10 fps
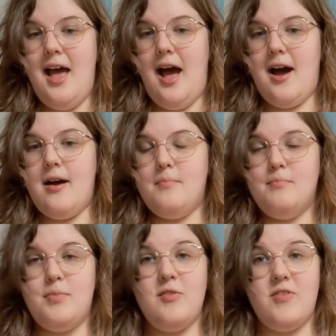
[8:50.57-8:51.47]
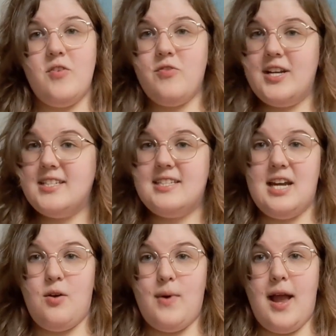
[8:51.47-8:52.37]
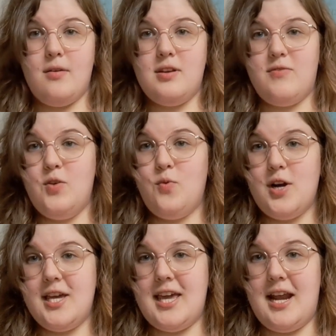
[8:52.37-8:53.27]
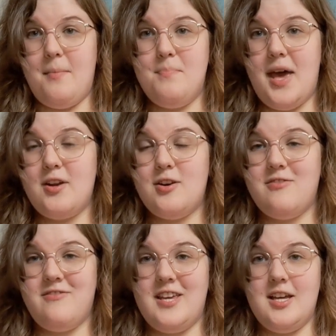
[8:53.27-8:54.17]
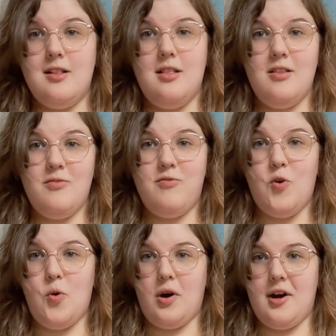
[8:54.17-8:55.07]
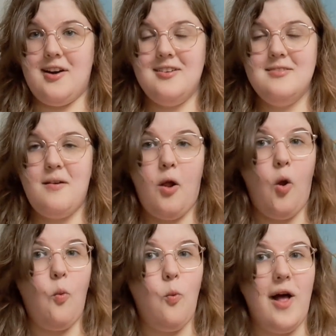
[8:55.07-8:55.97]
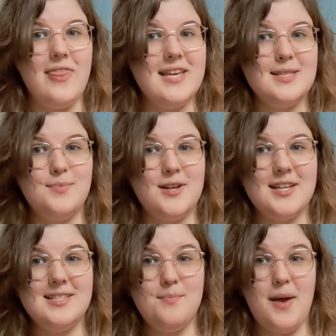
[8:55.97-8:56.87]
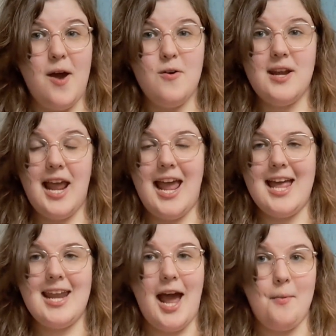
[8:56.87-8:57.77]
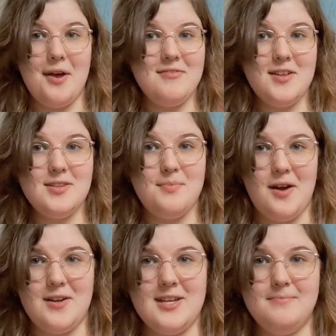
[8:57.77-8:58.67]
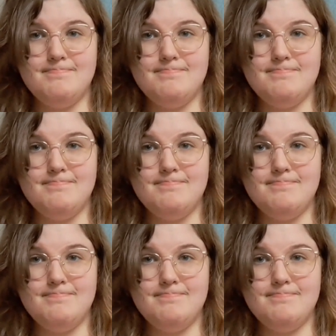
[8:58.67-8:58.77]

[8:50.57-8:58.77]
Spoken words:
But feel free to stick around if you want to get a better feel for what this book is about and how I felt about it.